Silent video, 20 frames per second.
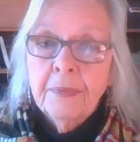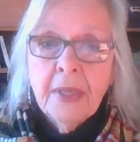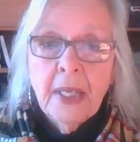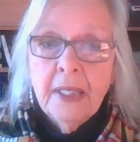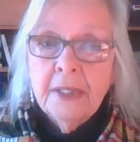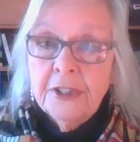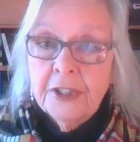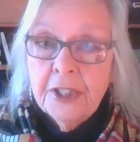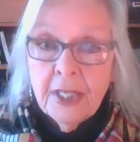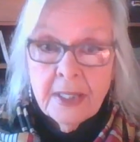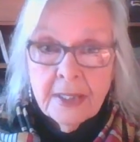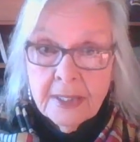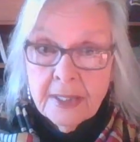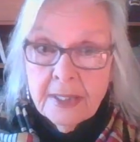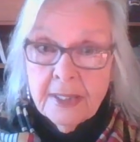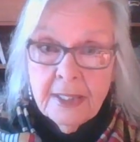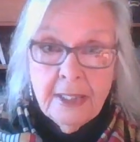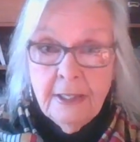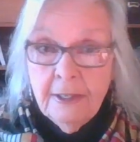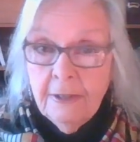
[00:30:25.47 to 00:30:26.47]
It
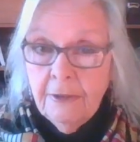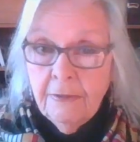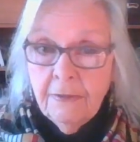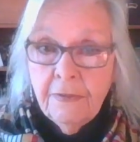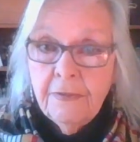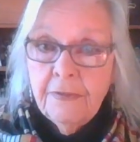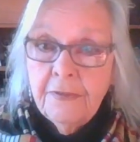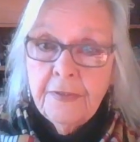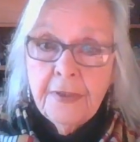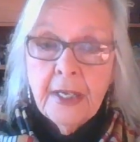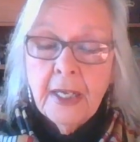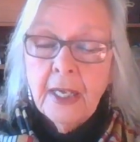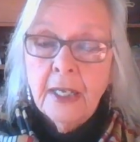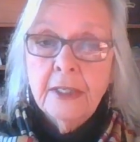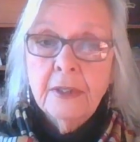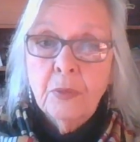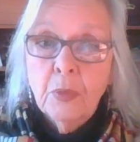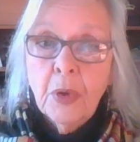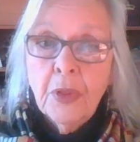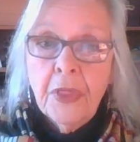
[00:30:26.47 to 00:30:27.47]
just didn't fit
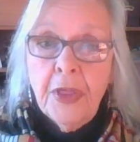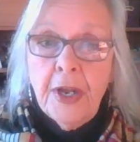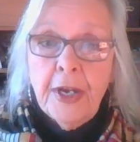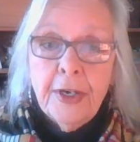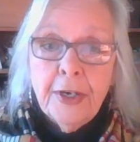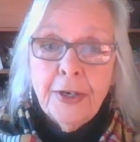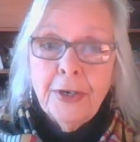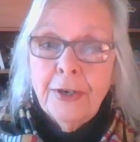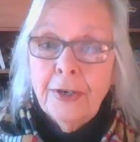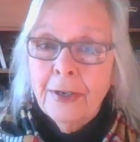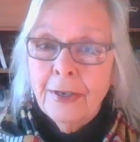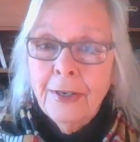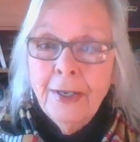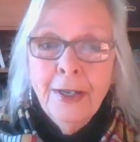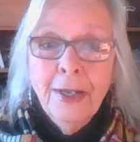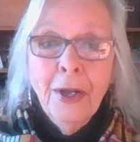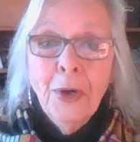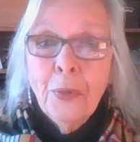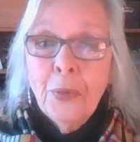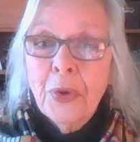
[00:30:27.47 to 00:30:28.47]

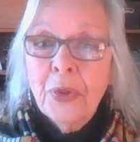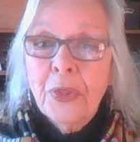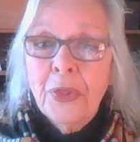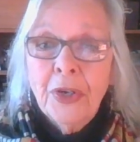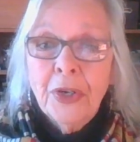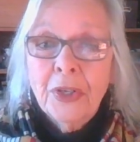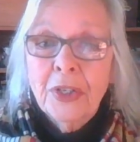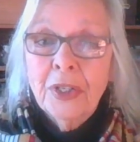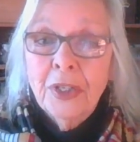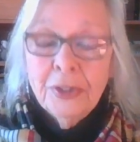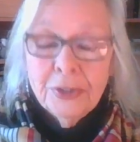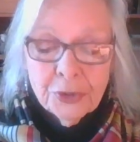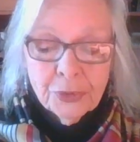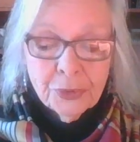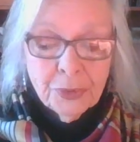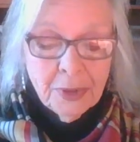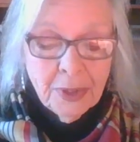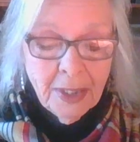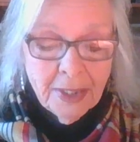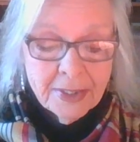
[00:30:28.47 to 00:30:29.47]
with their
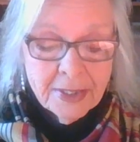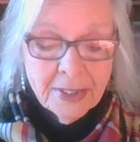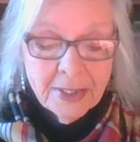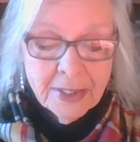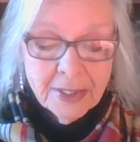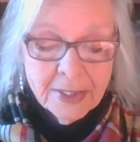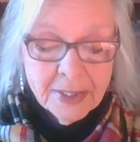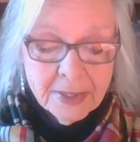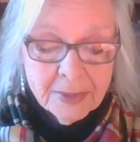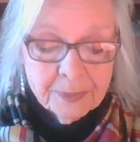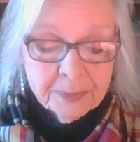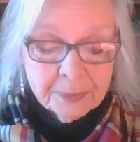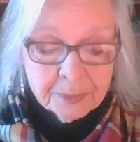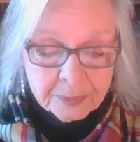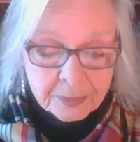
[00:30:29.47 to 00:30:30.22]
cultural ideas.